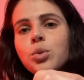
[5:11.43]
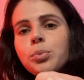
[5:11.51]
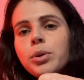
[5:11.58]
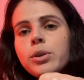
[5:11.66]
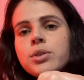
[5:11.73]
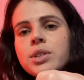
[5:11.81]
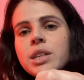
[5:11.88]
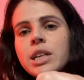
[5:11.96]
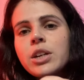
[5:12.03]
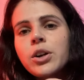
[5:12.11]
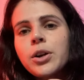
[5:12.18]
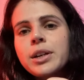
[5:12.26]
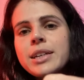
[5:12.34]
person
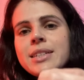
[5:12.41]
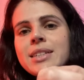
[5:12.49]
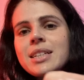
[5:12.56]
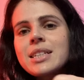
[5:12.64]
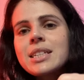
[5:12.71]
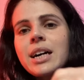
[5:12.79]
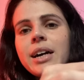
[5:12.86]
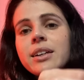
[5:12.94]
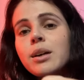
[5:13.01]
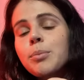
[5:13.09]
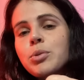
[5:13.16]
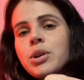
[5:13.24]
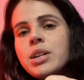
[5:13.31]
here, isn't tied
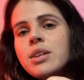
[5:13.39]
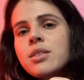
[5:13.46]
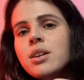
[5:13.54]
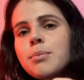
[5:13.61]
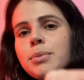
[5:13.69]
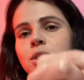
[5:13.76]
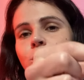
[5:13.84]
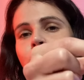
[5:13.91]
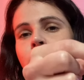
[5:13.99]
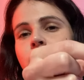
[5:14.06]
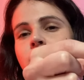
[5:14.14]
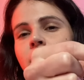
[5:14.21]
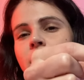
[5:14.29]
up or anything, but the
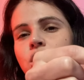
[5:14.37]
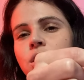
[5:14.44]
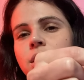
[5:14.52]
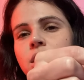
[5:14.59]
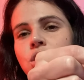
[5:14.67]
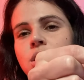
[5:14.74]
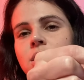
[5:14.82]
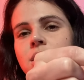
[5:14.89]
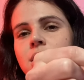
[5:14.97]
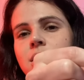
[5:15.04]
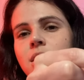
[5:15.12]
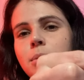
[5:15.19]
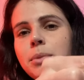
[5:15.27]
reflection that she
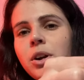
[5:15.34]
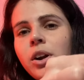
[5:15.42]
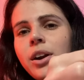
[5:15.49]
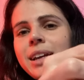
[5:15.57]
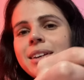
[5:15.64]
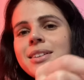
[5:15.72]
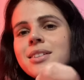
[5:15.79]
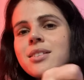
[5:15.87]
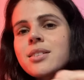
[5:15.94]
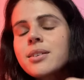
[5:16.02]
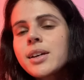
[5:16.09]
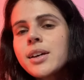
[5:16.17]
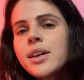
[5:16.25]
sees in the mirror is
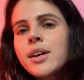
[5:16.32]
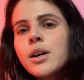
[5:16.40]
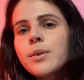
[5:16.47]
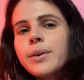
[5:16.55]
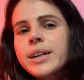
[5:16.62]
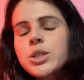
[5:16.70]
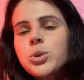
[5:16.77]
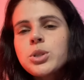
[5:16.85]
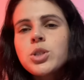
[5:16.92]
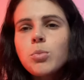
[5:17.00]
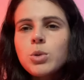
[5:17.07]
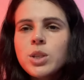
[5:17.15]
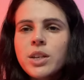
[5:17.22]
right? So it's
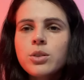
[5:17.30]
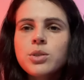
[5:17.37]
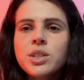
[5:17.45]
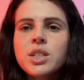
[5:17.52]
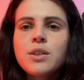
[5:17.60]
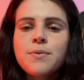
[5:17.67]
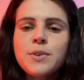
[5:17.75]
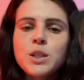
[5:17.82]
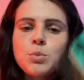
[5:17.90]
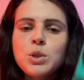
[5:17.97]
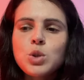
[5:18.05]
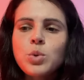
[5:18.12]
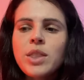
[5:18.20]
almost like there's a difference
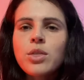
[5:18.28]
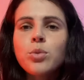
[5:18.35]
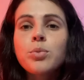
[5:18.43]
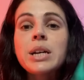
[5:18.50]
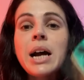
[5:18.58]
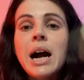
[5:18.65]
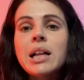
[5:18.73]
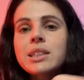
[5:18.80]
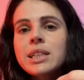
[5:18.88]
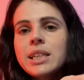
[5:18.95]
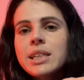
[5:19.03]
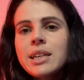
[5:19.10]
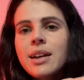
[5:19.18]
between the
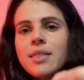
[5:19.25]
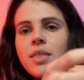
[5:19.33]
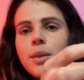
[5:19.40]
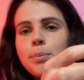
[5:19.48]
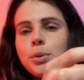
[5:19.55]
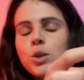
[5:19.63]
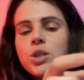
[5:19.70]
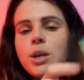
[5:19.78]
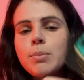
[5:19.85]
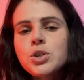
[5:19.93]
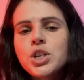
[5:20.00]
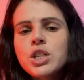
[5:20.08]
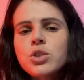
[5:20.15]
reality and then the
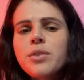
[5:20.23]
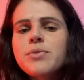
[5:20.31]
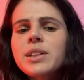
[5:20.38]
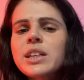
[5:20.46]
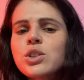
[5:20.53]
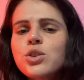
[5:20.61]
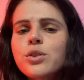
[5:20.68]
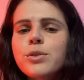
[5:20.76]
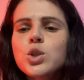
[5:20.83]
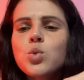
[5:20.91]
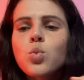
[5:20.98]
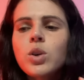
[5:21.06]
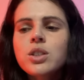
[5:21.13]
perception. So I feel like the
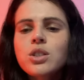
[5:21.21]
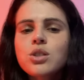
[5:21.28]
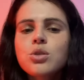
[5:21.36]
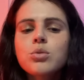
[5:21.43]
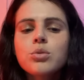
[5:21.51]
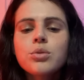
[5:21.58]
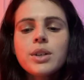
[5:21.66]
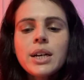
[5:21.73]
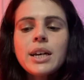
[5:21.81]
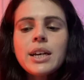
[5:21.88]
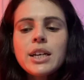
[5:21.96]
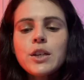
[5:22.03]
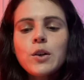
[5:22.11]
universe wants to,
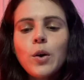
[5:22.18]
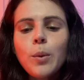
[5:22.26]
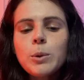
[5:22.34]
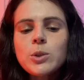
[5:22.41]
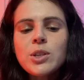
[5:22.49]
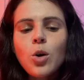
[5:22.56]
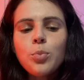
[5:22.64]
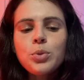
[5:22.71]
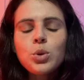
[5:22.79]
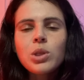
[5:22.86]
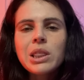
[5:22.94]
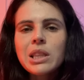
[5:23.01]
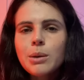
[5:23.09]
you know, almost help
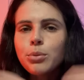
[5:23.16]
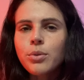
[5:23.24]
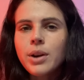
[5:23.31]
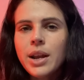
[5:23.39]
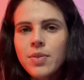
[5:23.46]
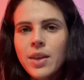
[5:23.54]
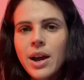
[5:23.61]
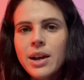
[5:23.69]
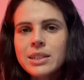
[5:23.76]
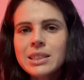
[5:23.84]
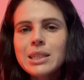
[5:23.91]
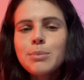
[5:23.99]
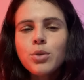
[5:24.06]
you liberate that,
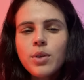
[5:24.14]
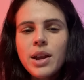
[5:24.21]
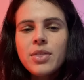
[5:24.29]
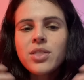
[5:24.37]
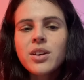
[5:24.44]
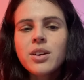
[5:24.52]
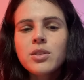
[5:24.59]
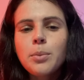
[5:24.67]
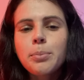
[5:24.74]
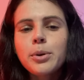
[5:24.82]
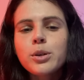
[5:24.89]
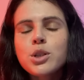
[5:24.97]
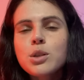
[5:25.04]
liberate the, the
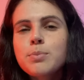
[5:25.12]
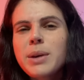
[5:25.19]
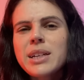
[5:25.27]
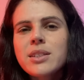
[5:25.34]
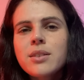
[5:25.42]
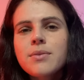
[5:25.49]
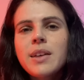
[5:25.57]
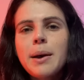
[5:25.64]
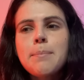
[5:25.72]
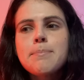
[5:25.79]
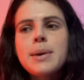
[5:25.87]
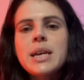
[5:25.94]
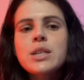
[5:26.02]
perspective that
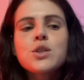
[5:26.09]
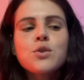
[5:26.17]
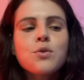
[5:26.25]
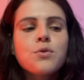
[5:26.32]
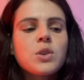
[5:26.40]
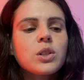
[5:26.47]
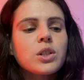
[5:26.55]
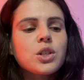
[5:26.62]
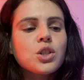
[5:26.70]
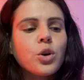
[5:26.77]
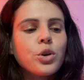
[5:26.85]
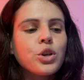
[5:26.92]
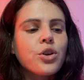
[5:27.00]
makes you feel as
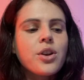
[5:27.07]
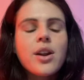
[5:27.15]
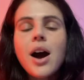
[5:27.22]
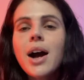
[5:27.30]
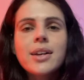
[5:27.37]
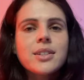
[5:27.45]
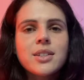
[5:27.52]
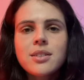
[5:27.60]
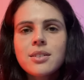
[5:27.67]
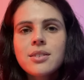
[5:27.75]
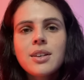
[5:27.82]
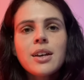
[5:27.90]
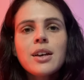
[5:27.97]
though you're not
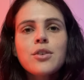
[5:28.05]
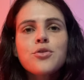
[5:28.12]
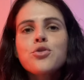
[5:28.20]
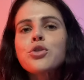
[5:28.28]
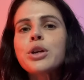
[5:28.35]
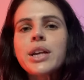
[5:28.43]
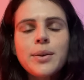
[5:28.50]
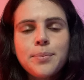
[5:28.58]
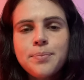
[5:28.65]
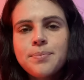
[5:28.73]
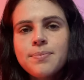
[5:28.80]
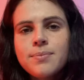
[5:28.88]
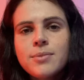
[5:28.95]
free
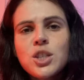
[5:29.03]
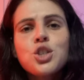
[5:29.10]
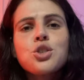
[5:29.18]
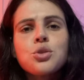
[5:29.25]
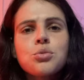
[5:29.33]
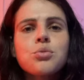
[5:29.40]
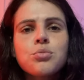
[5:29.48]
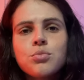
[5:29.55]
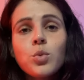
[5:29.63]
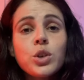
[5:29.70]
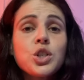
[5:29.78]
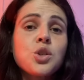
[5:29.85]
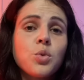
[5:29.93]
to do
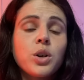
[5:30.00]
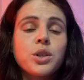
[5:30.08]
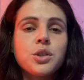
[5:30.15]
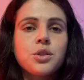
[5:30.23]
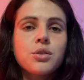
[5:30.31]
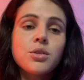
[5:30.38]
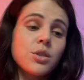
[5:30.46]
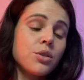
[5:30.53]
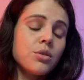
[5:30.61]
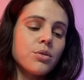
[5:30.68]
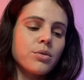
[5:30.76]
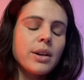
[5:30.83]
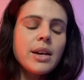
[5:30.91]
what you wanted to
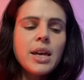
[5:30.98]
do.